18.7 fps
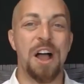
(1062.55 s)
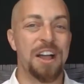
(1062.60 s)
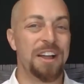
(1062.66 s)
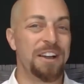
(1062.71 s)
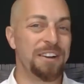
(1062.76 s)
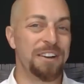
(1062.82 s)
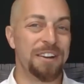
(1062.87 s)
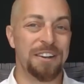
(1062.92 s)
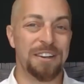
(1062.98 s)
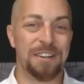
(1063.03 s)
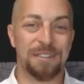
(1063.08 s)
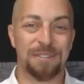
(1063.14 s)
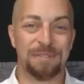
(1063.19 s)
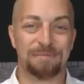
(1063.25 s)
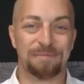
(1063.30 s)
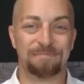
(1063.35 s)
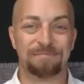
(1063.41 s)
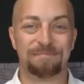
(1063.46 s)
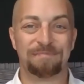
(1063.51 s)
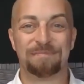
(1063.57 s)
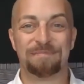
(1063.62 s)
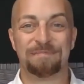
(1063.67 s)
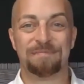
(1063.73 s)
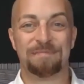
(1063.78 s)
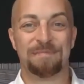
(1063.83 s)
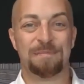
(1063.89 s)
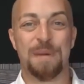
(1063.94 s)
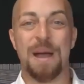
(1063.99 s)
longer
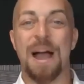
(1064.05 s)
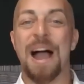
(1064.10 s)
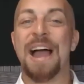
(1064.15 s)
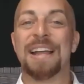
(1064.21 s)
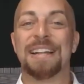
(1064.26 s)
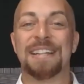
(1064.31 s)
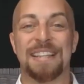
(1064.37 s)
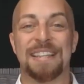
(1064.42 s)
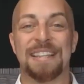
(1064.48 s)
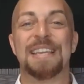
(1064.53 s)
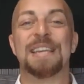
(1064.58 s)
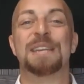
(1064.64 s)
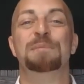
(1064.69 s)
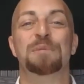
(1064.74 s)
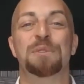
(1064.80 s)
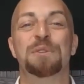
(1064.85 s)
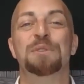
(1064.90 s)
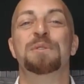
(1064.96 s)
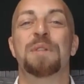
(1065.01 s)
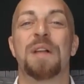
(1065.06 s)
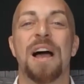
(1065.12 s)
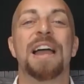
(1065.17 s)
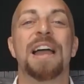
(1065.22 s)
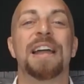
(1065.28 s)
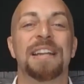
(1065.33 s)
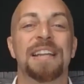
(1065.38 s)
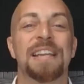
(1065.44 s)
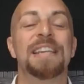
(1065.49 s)
behind the thin blue
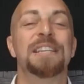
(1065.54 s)
line.